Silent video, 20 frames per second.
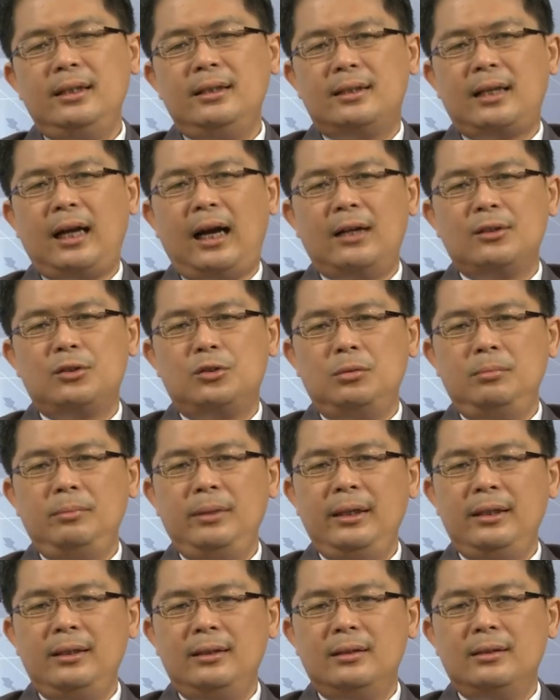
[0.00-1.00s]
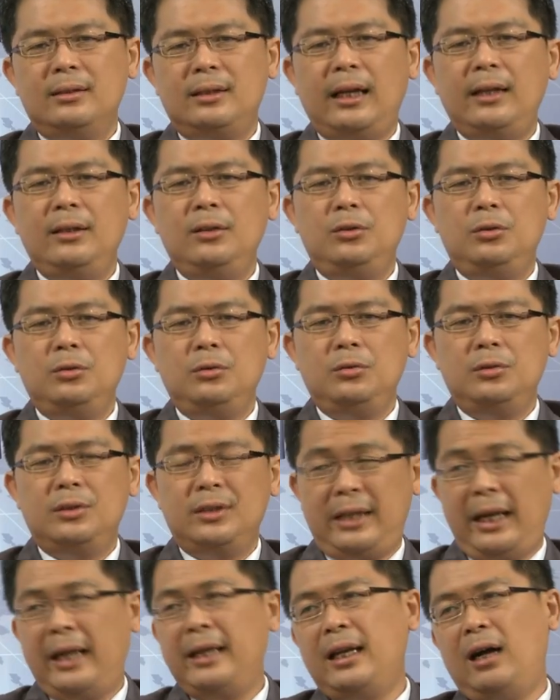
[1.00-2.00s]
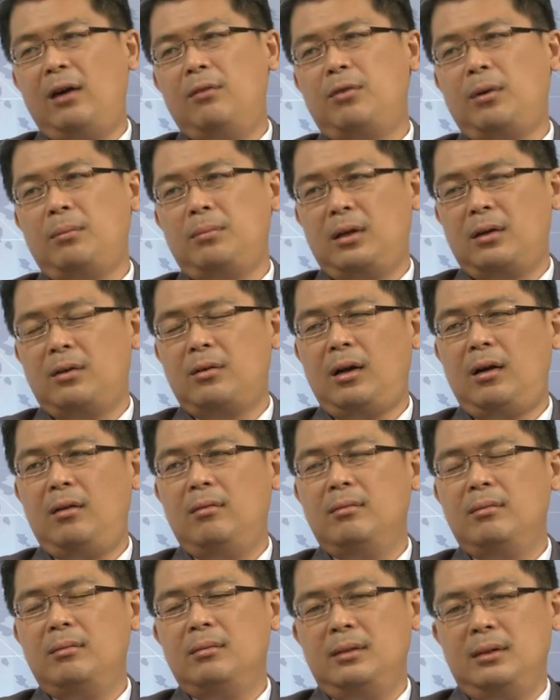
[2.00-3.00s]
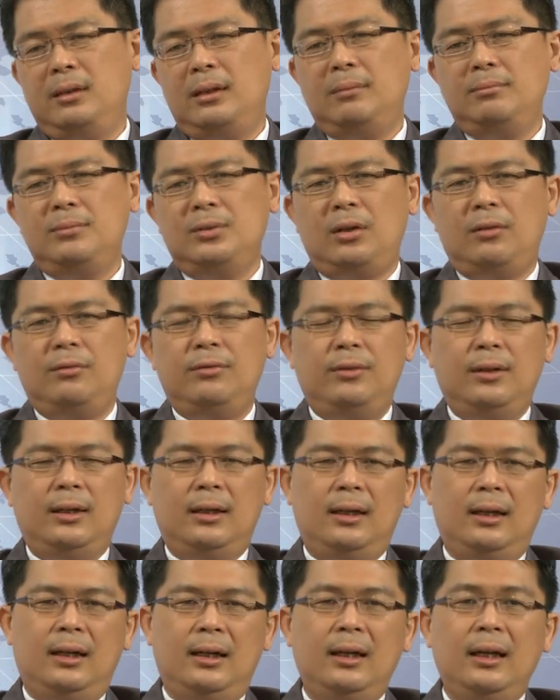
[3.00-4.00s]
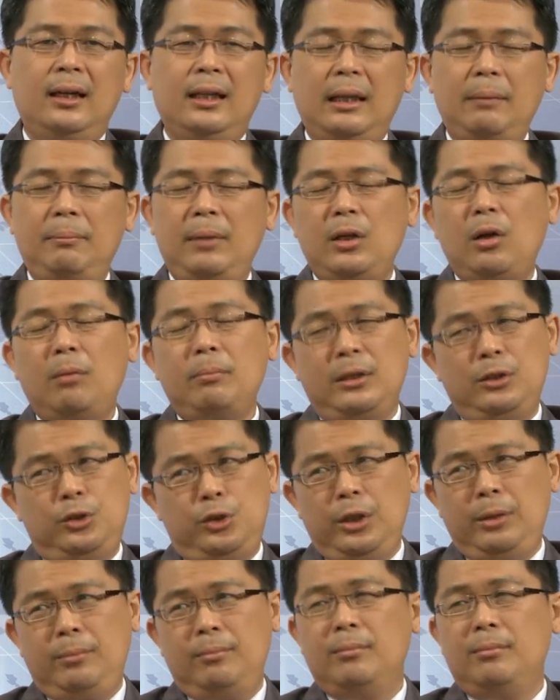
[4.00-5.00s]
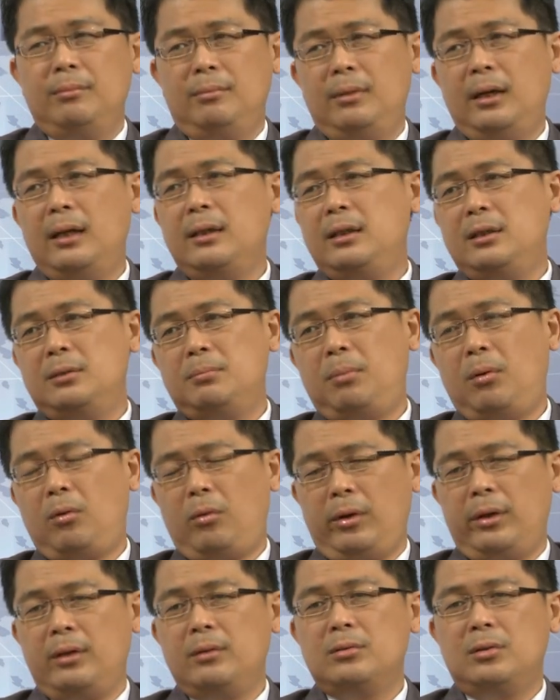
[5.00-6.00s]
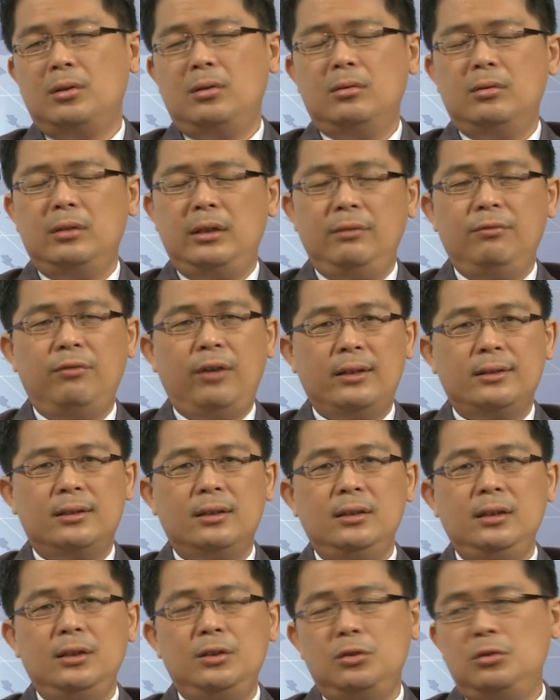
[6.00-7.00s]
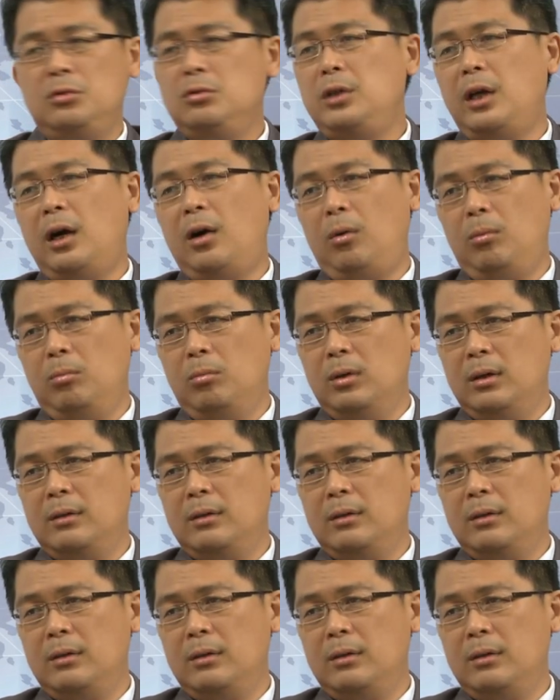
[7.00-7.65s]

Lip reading: cars to me tend to stand out from the crowd in terms of they may not be cheap at this point, so investors need to do their homework